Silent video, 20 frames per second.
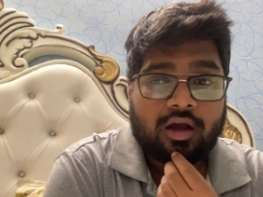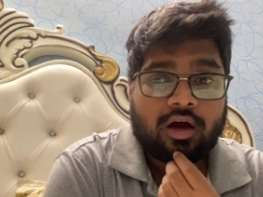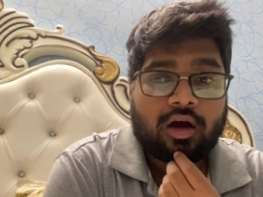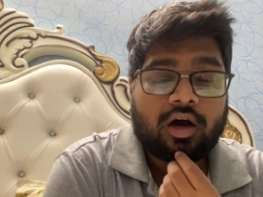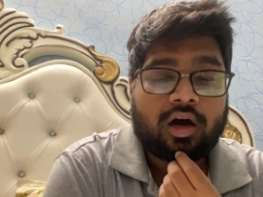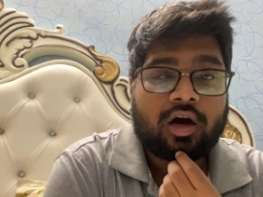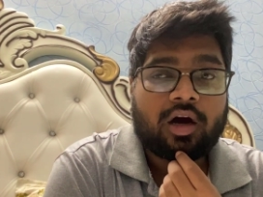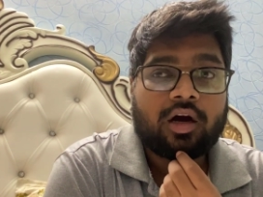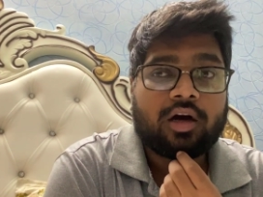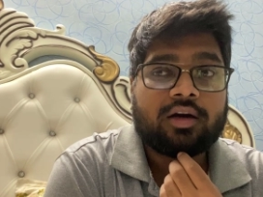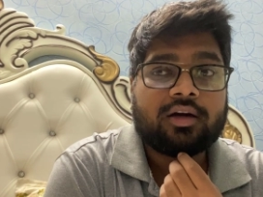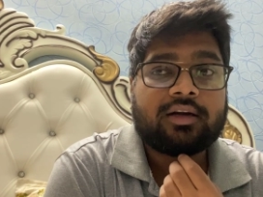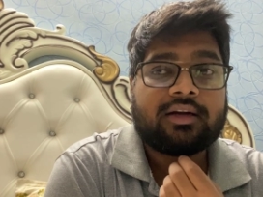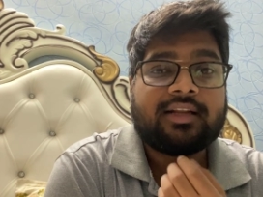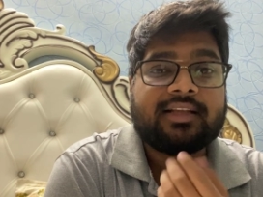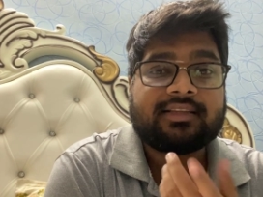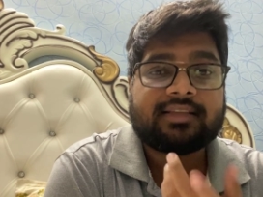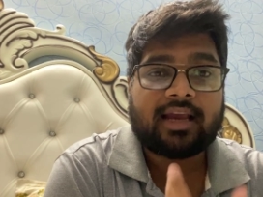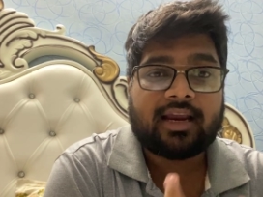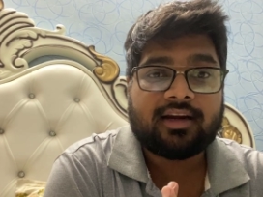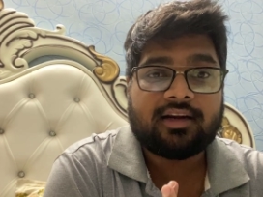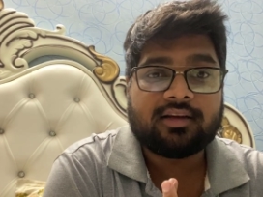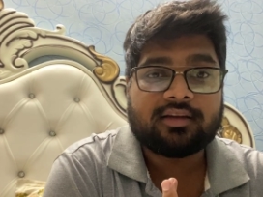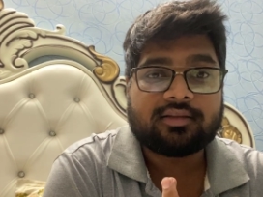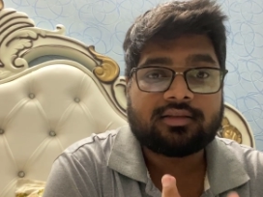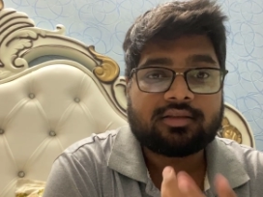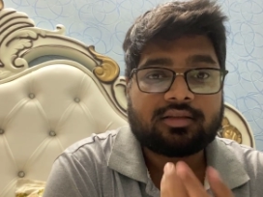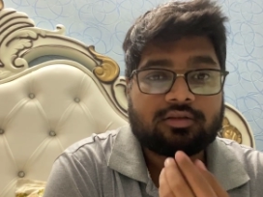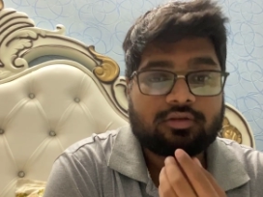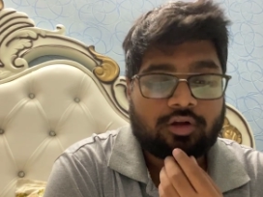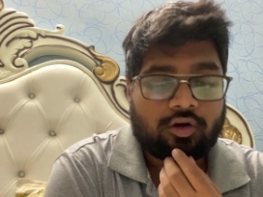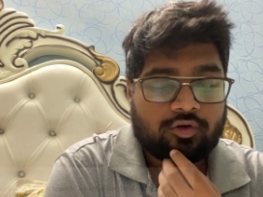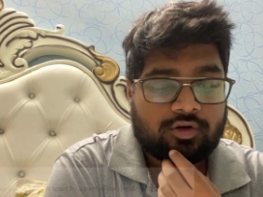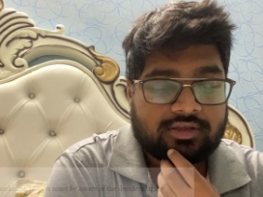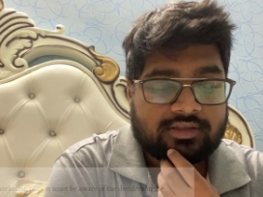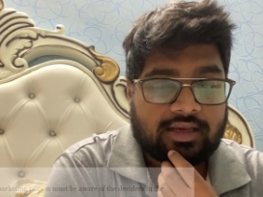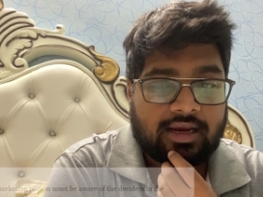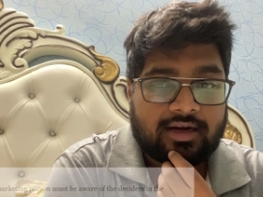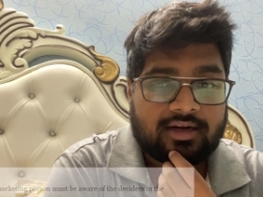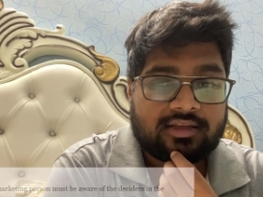uh, deciders now
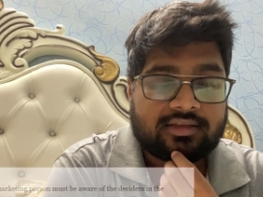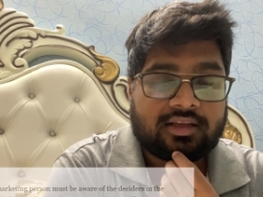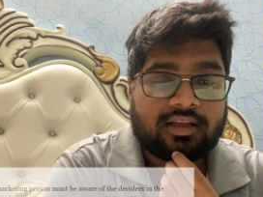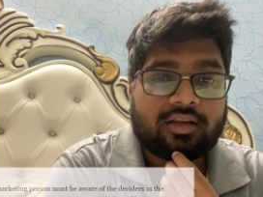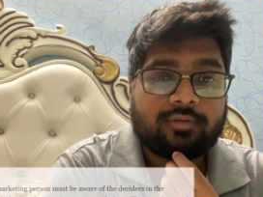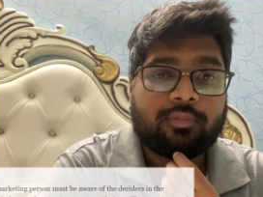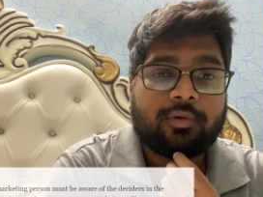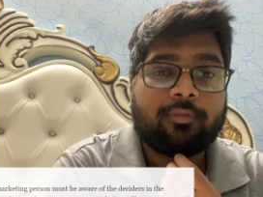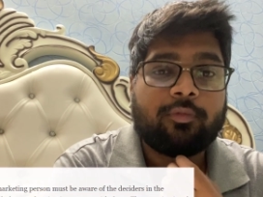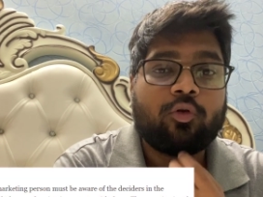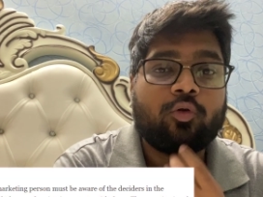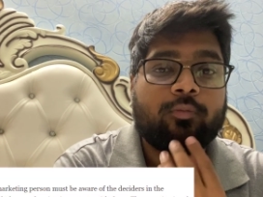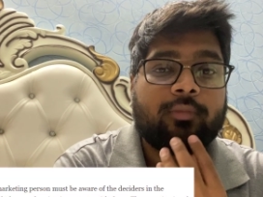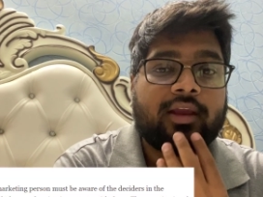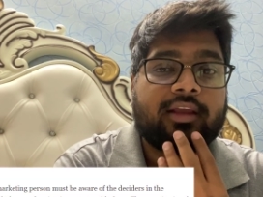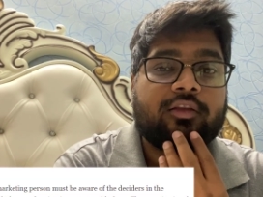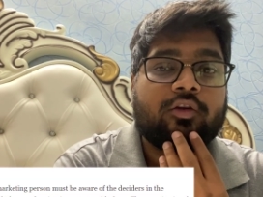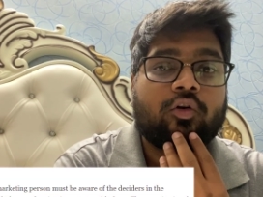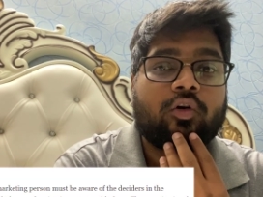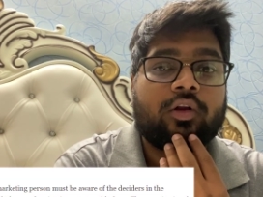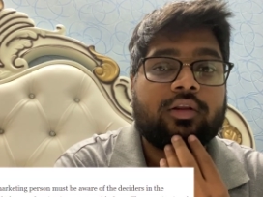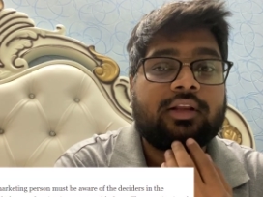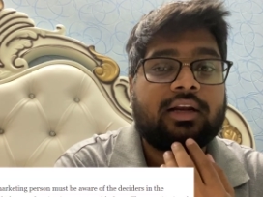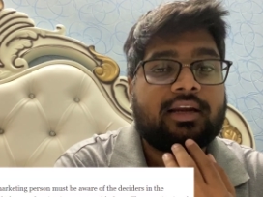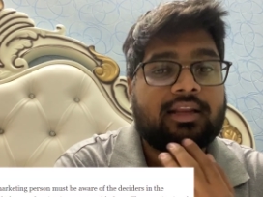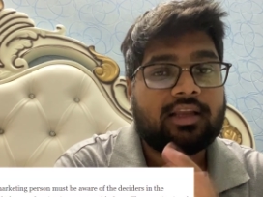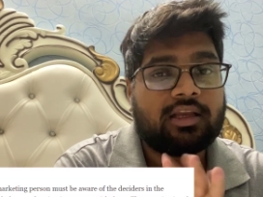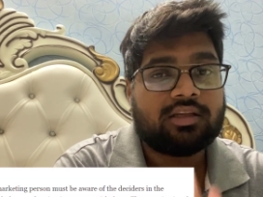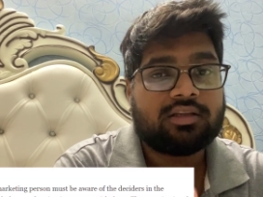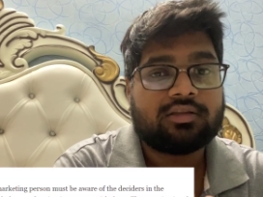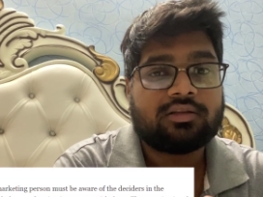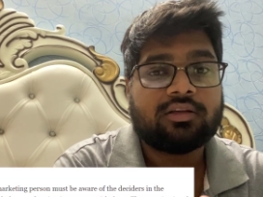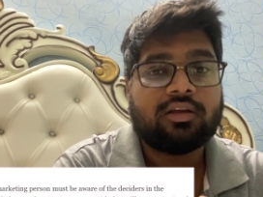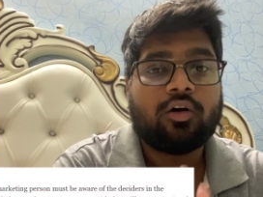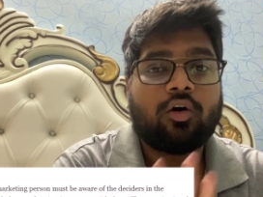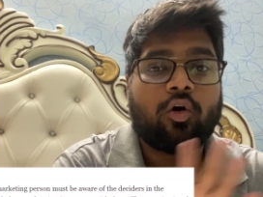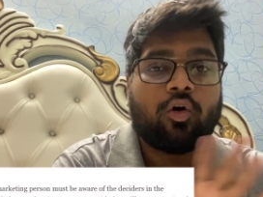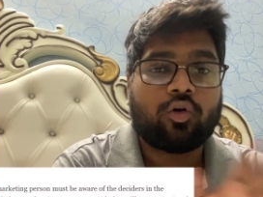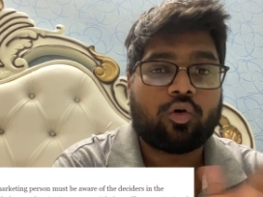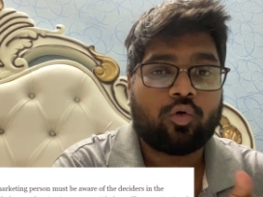deciders are the people who make the call that yes
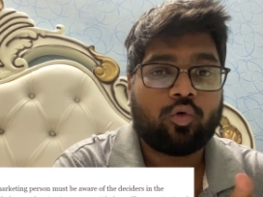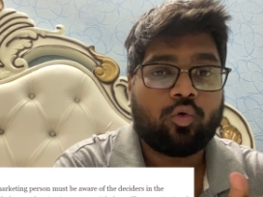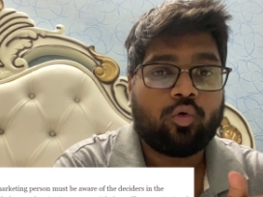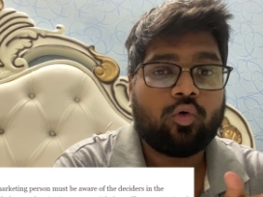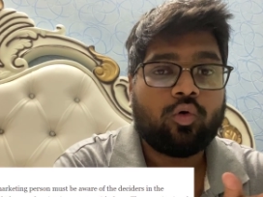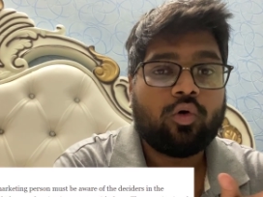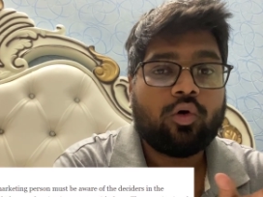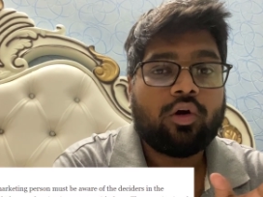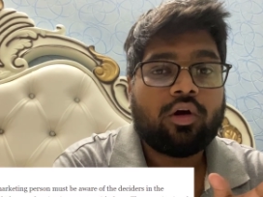or no